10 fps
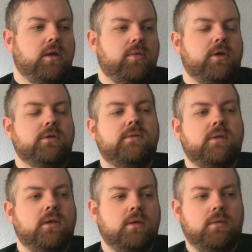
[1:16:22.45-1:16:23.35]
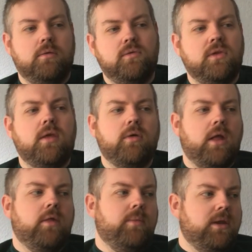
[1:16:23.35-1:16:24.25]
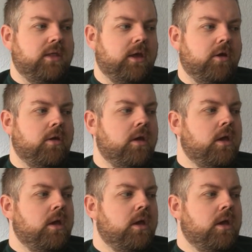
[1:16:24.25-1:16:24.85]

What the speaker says: there's another element there.